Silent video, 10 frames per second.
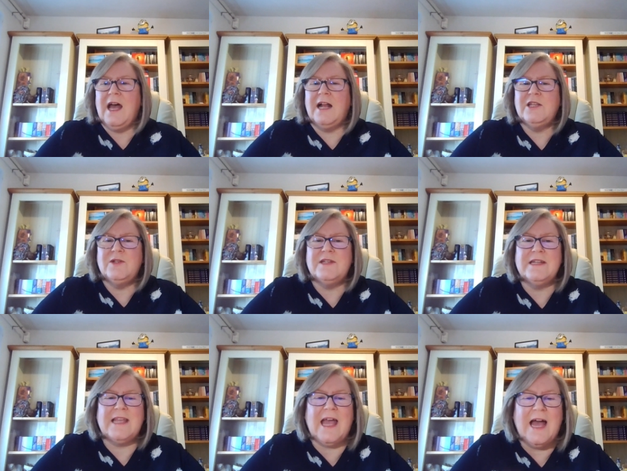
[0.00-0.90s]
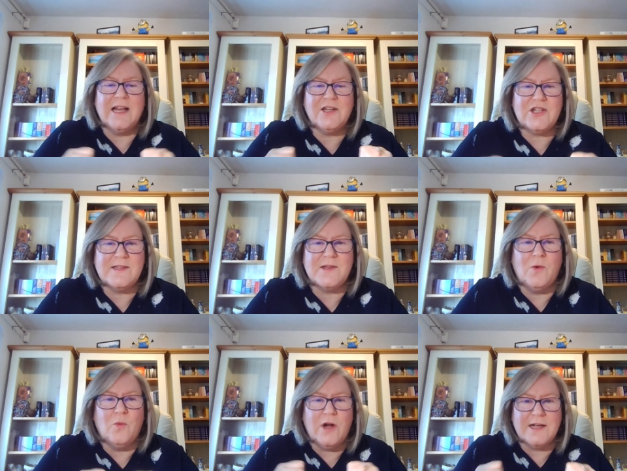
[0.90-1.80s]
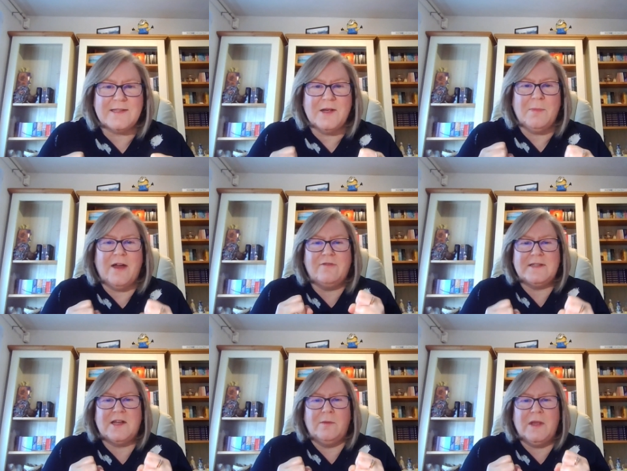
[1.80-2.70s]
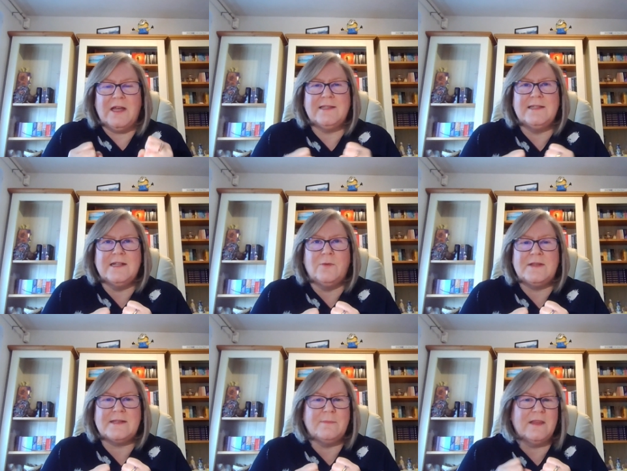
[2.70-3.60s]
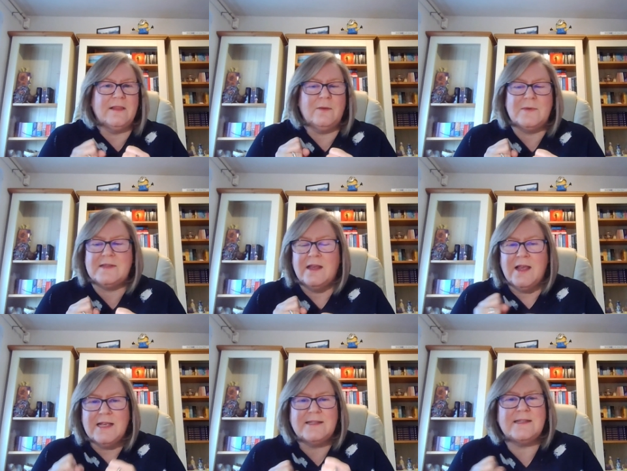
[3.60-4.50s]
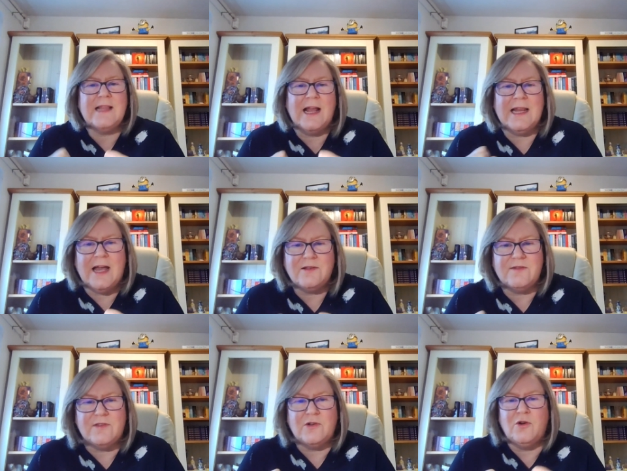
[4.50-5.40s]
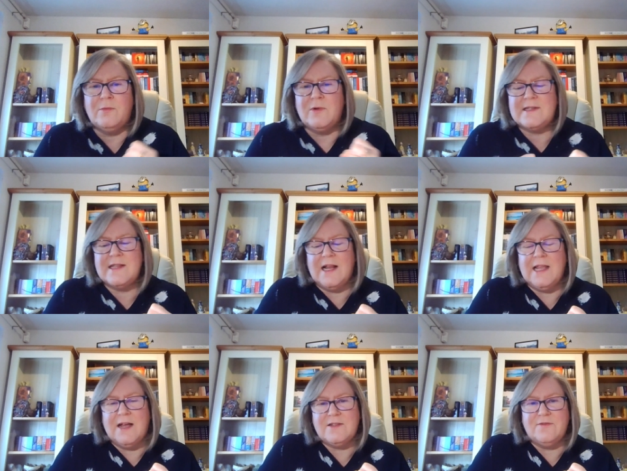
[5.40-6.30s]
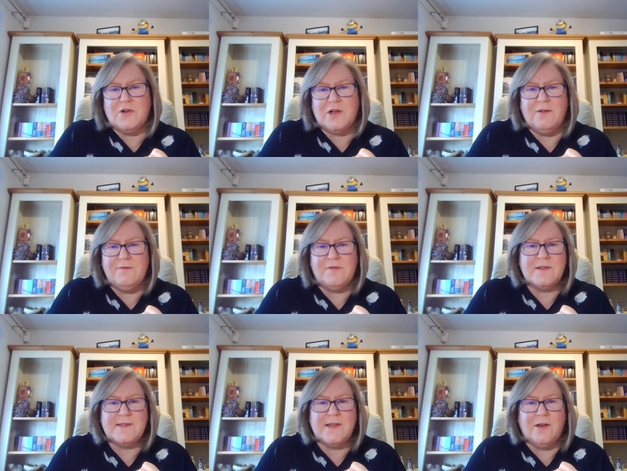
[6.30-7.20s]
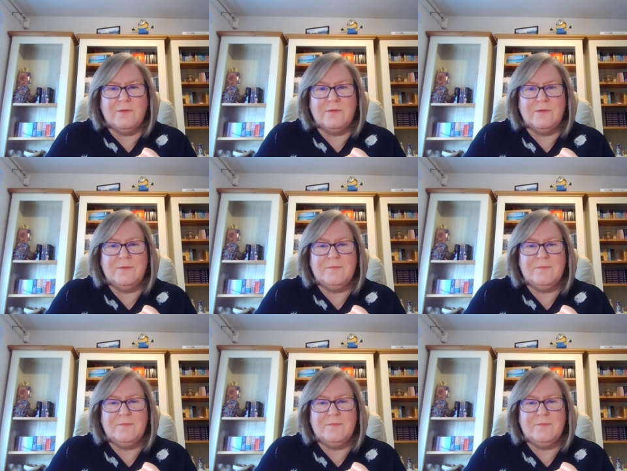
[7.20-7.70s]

and you didn't get anxious or worked up every time you had to deal with something that was slightly out of the norm or slightly out of your comfort zone,